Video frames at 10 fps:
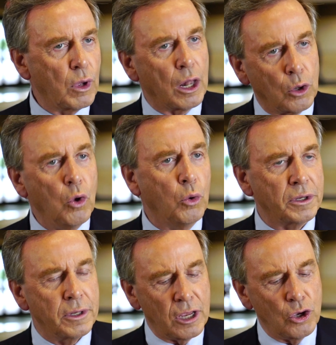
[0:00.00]

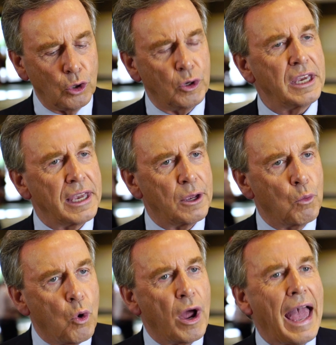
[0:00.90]
alone, you're looking at
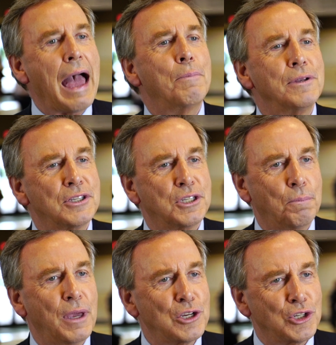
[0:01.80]
what happens to
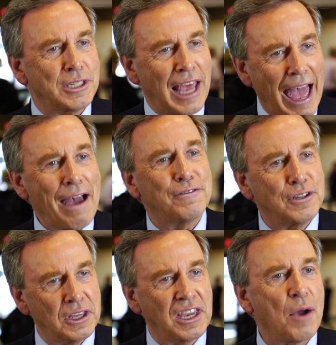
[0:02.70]
patients
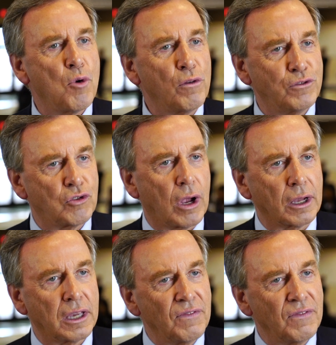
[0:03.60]
after they come off drug.